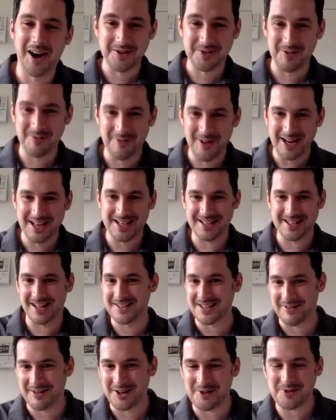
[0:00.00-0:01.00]
okay. I got really still, I
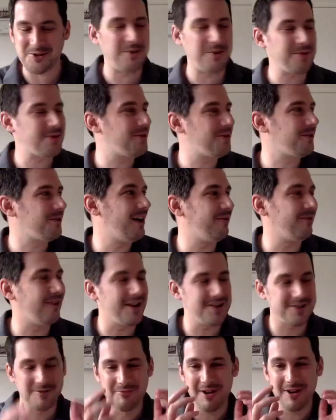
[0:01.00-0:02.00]
was like, well, I've dropped off the Wi-Fi.
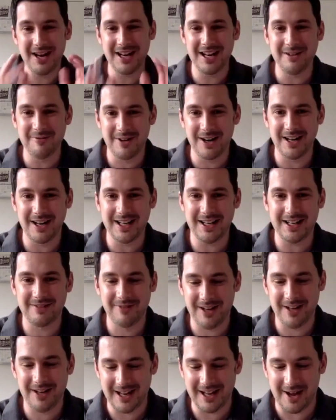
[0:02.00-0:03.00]
So really, really,
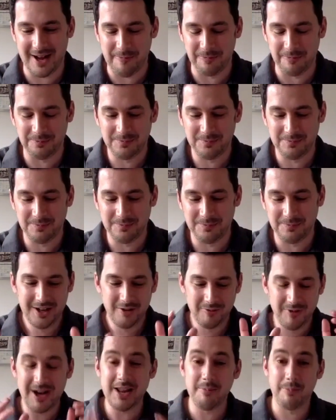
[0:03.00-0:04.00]
really,
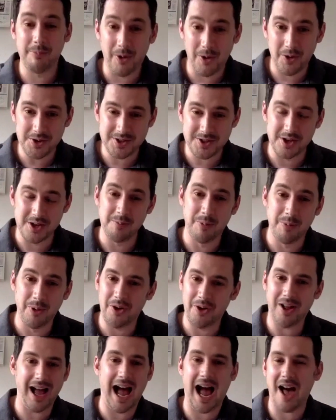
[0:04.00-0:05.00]
really important,
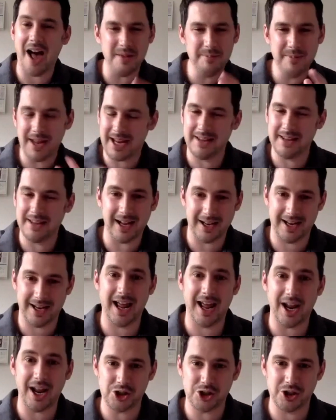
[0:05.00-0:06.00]
but are they making that
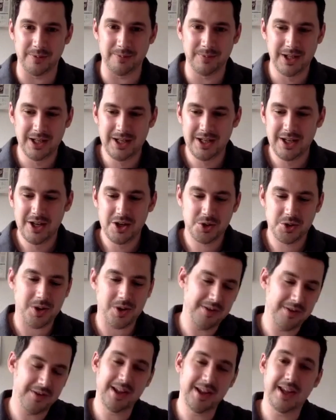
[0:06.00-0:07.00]
connection? So
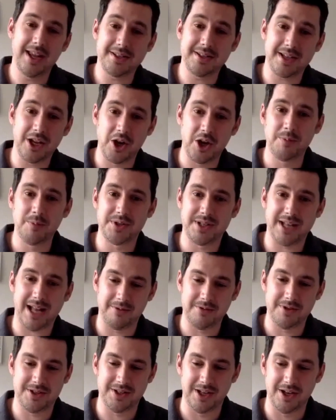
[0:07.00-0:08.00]
I think it comes
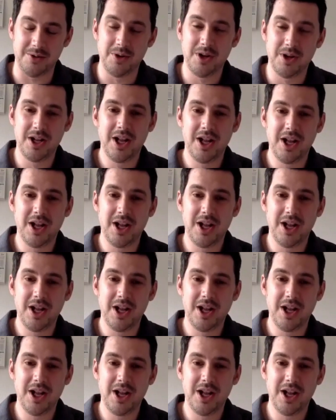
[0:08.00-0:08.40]
down to,